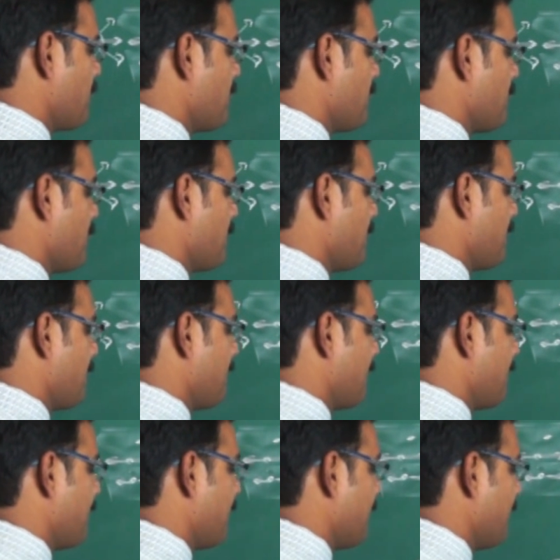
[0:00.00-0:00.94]

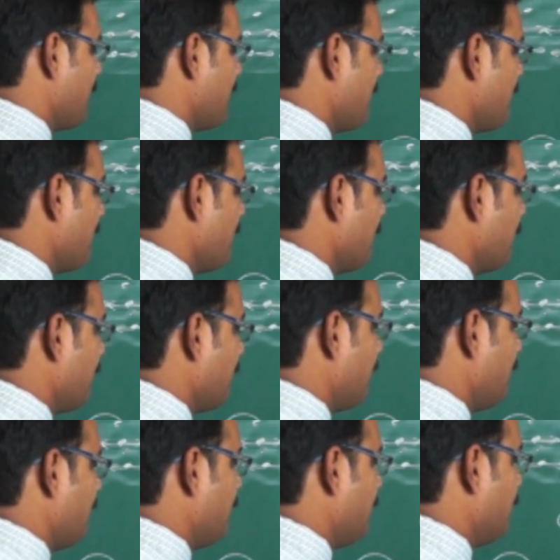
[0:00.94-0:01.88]

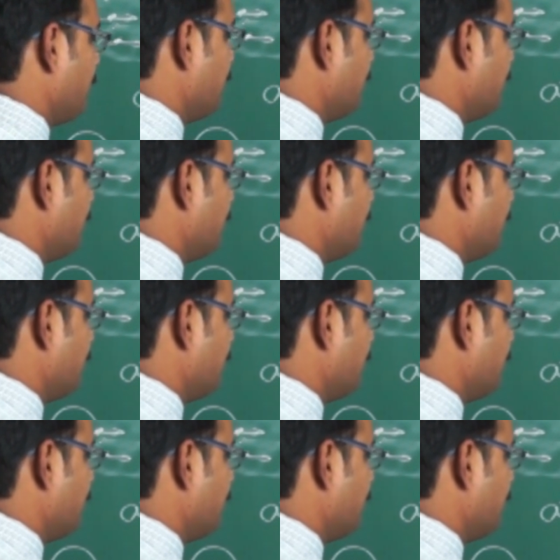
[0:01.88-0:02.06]
No one is speaking in this clip.